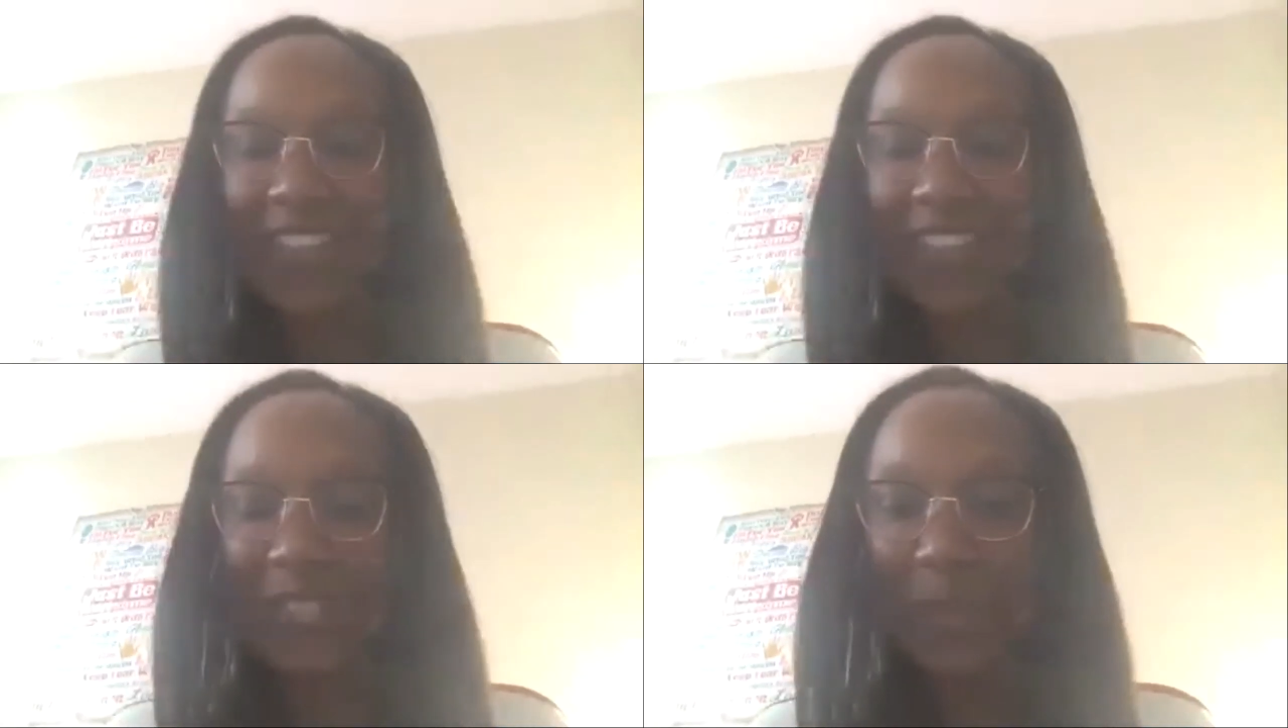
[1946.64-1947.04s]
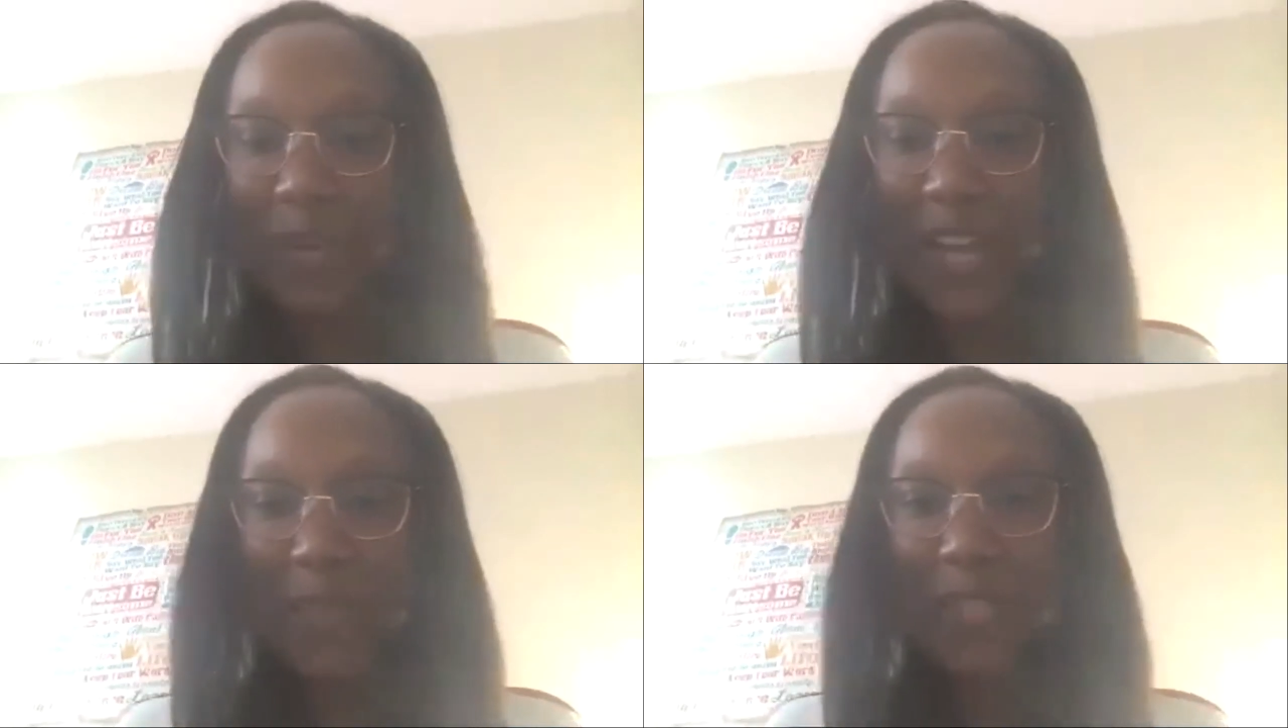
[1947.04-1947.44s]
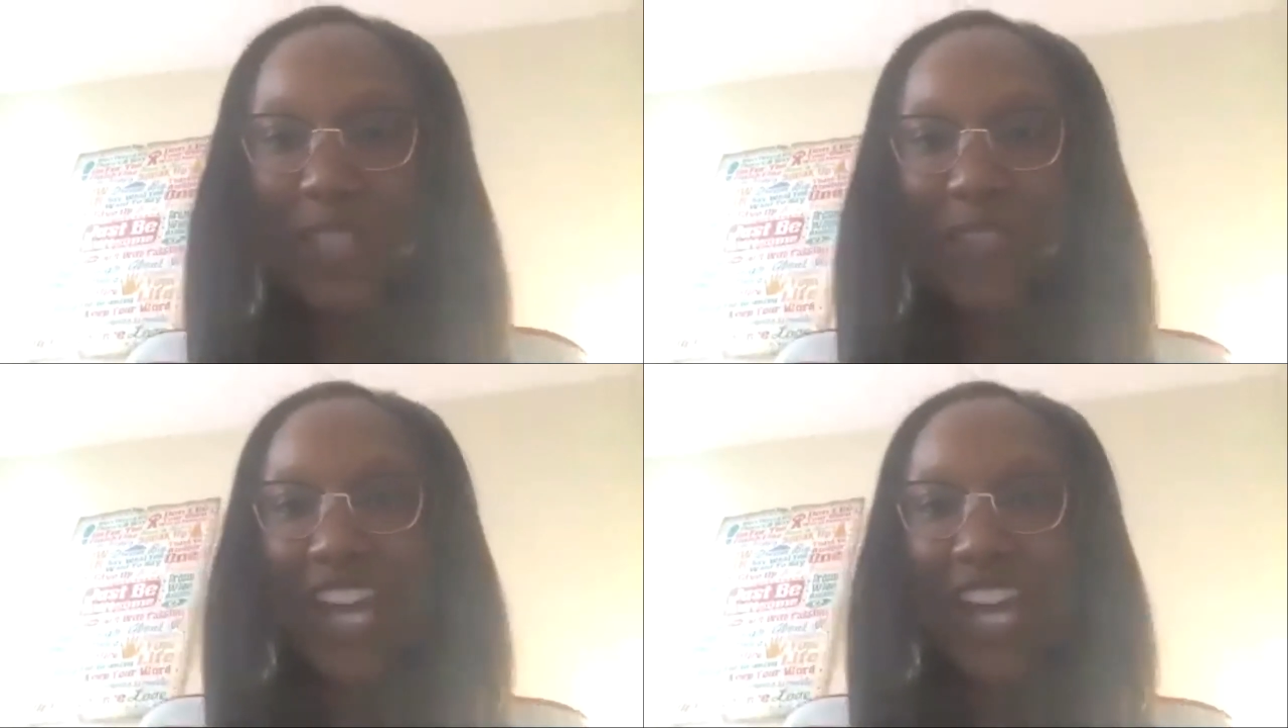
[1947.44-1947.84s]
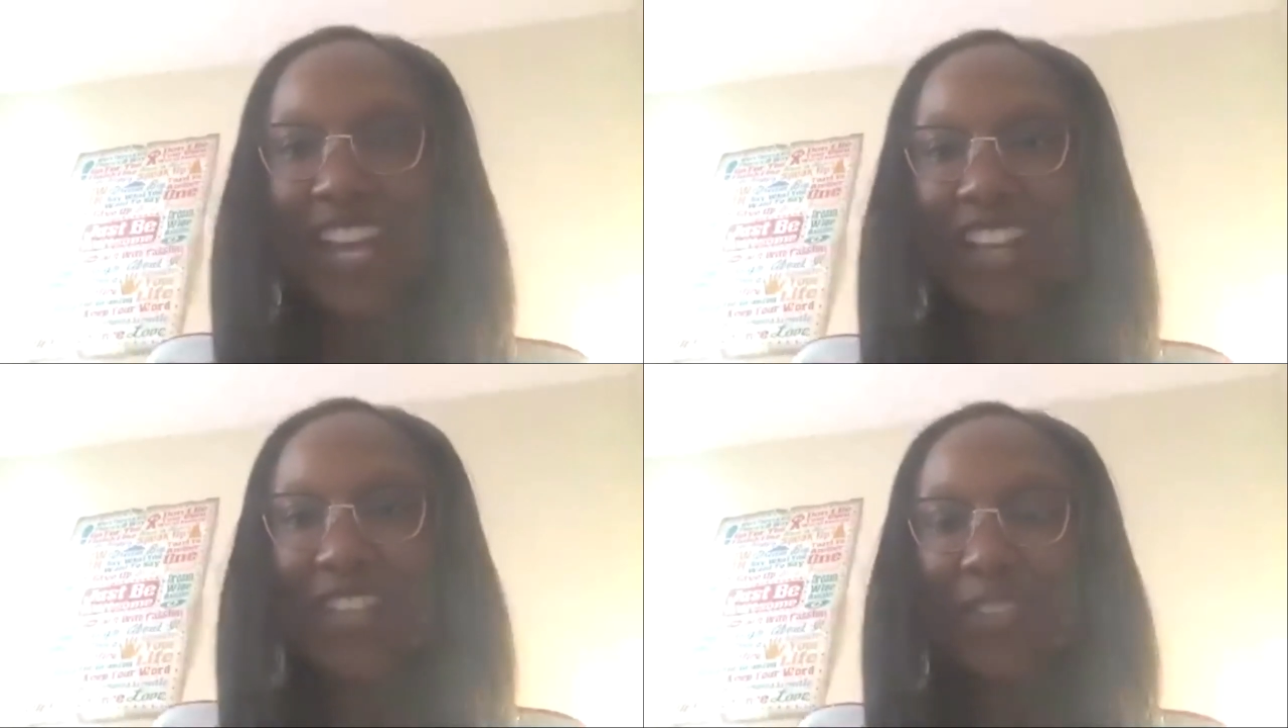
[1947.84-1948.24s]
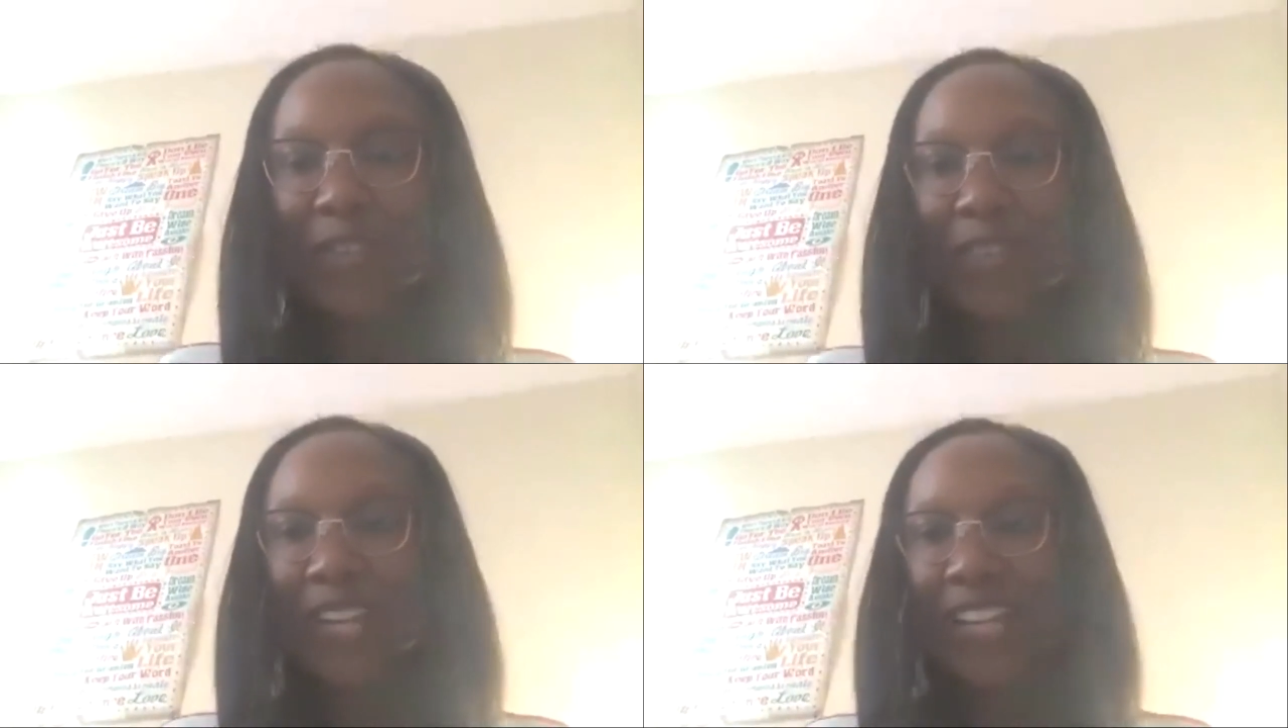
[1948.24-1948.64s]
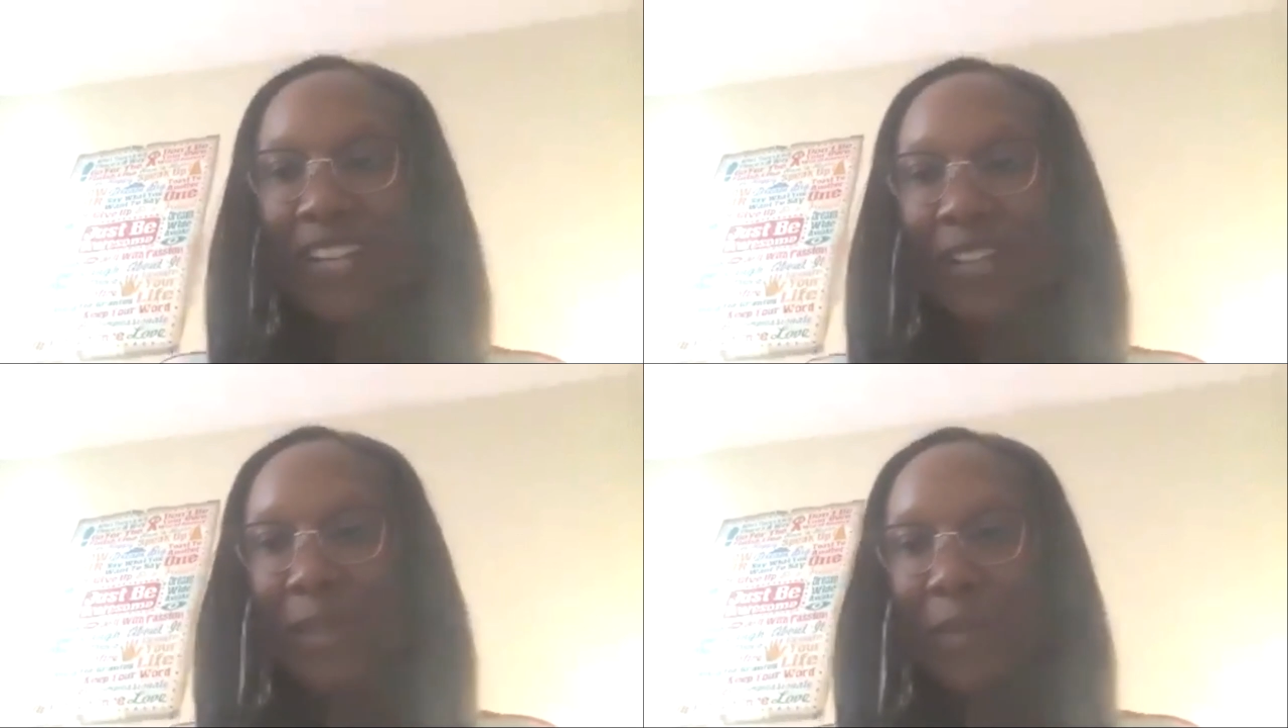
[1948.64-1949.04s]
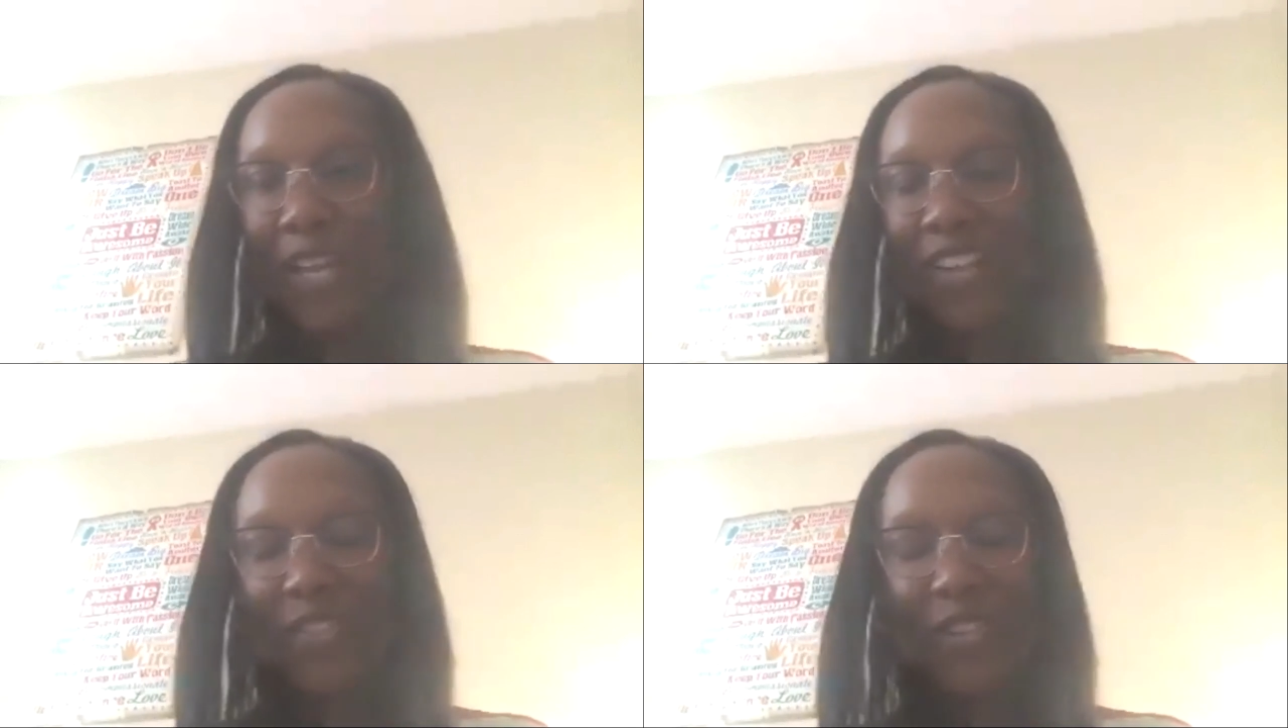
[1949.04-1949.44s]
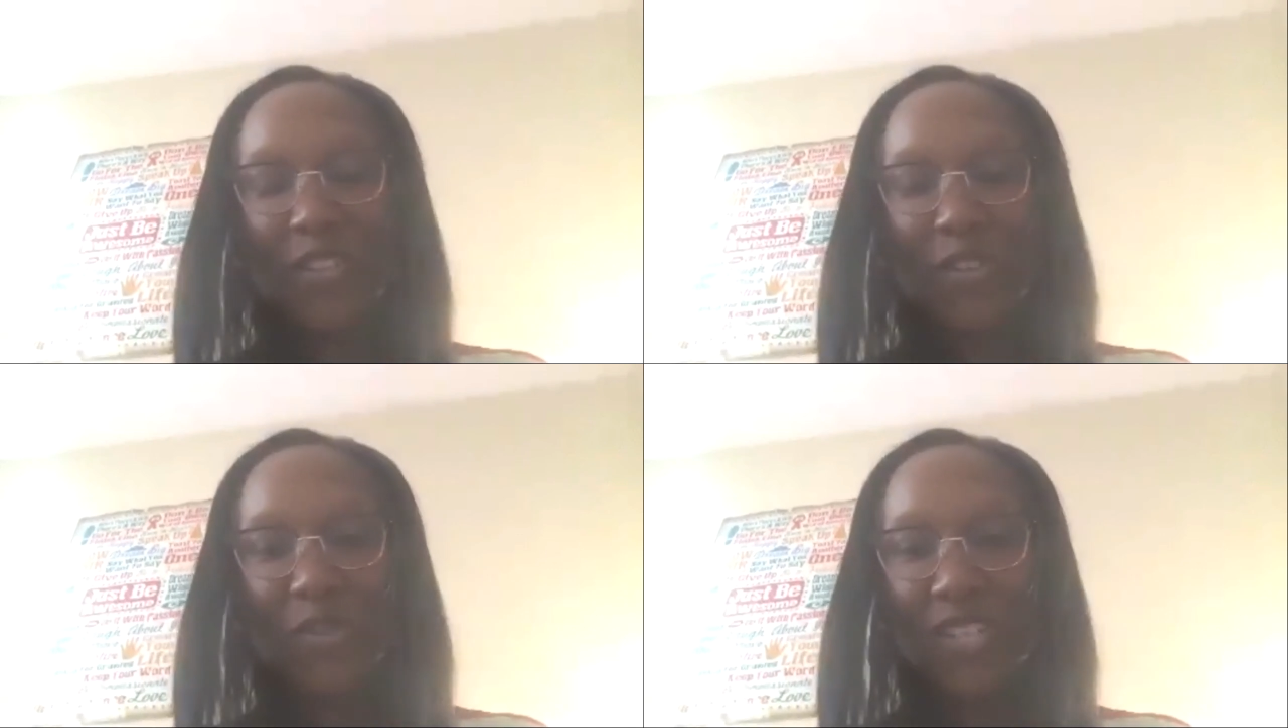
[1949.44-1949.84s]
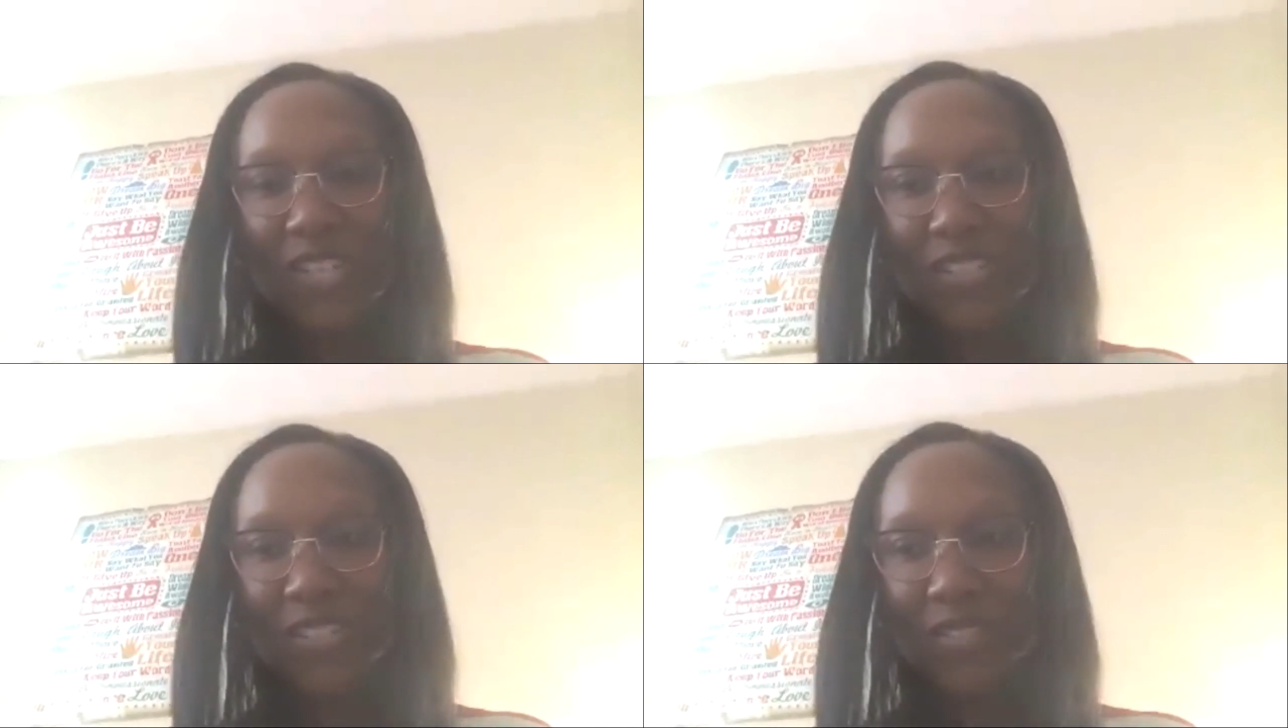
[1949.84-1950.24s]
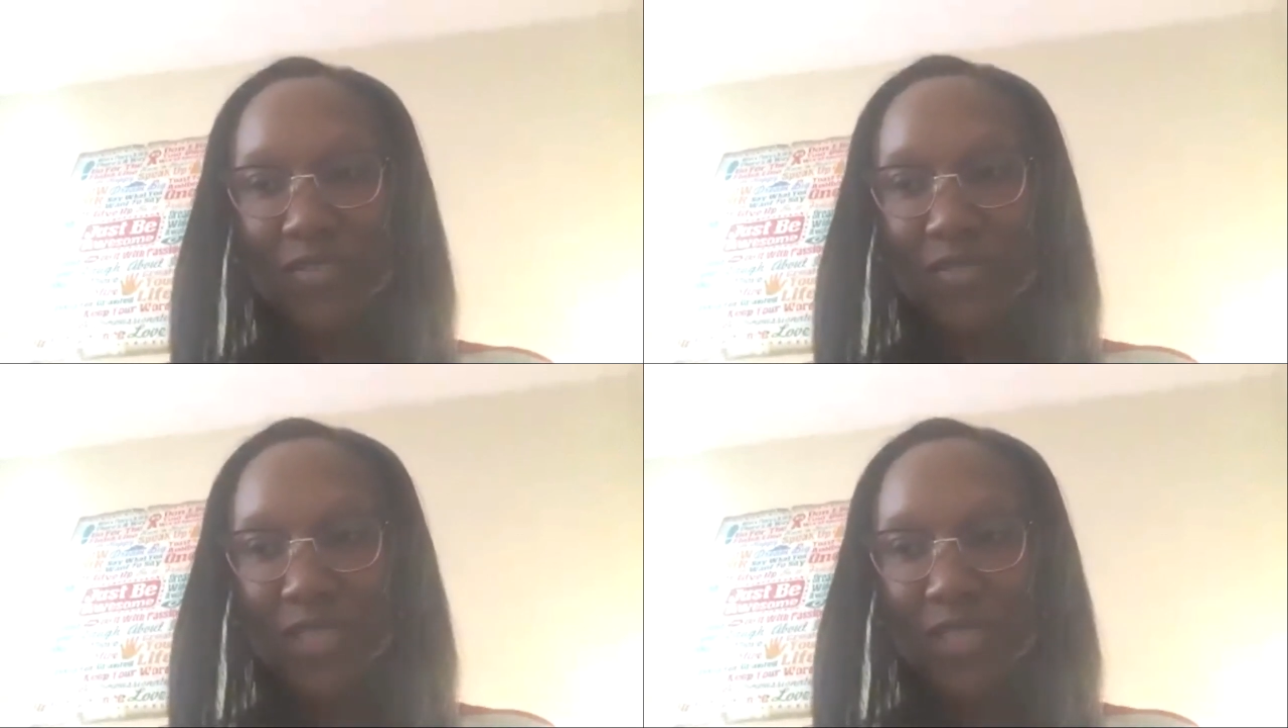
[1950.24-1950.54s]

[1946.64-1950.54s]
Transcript: so what happens if I ask, if I um answer all your questions?